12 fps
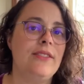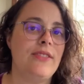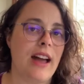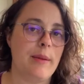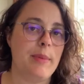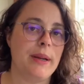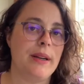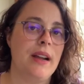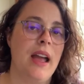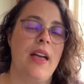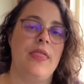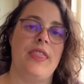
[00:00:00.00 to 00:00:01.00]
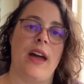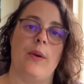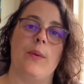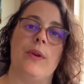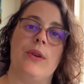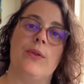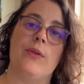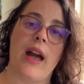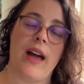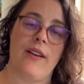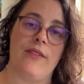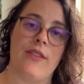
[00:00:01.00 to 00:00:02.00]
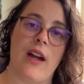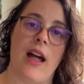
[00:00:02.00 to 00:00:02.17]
fiber that you have